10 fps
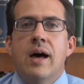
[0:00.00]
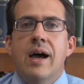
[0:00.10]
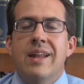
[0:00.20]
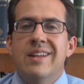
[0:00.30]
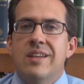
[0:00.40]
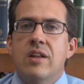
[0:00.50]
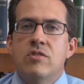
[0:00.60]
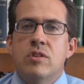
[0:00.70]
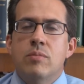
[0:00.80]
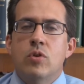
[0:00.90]
uh, and a
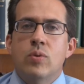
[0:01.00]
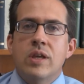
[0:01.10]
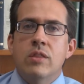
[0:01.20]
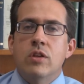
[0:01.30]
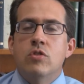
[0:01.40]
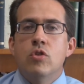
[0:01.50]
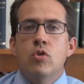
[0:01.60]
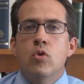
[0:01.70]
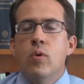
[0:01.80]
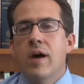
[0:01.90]
tension between the
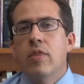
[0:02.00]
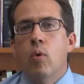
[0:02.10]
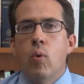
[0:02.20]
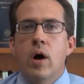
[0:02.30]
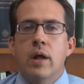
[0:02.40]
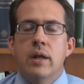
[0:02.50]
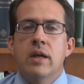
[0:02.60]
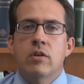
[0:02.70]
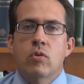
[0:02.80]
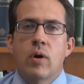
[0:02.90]
two and the one
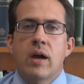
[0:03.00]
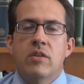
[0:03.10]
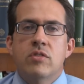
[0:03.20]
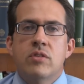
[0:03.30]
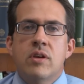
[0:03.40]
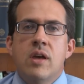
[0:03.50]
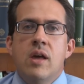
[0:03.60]
in Christ.